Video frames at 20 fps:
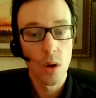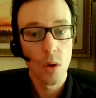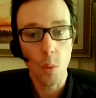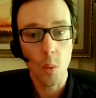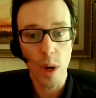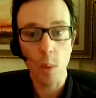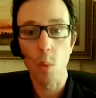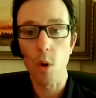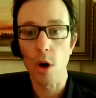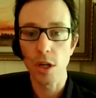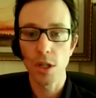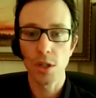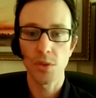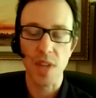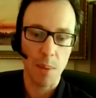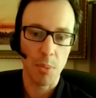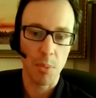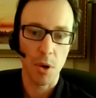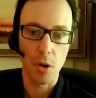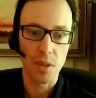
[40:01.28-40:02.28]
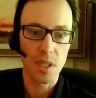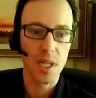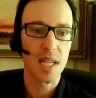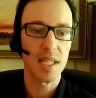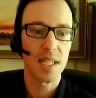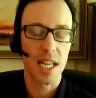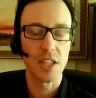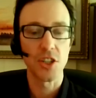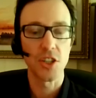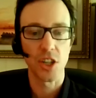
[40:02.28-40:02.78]
we worked that process.
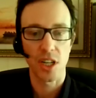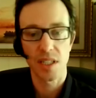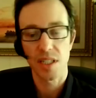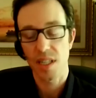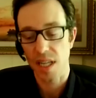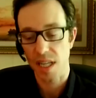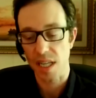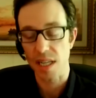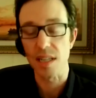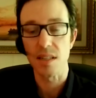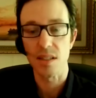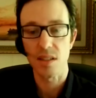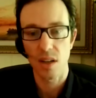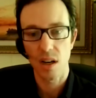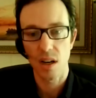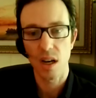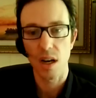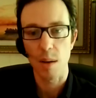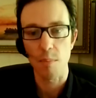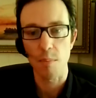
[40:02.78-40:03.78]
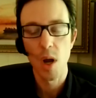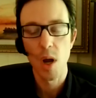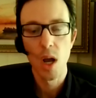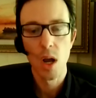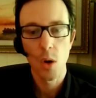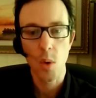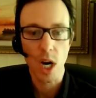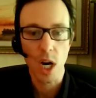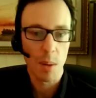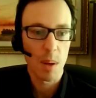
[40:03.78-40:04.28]
It just is
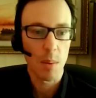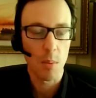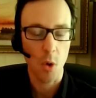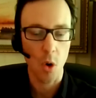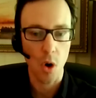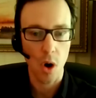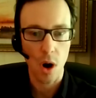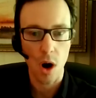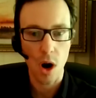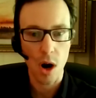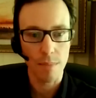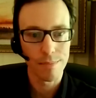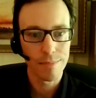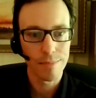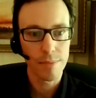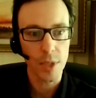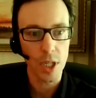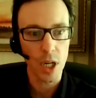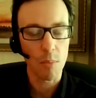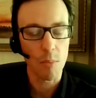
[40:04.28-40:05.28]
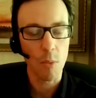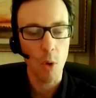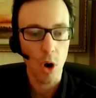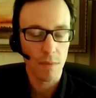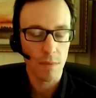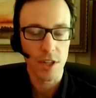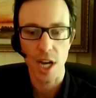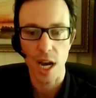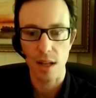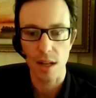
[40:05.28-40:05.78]
quite a bit more more of
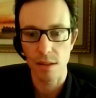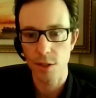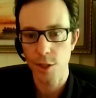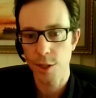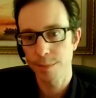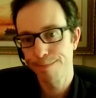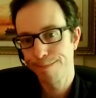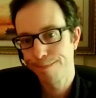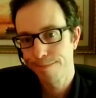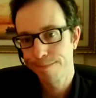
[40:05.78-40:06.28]
a challenge.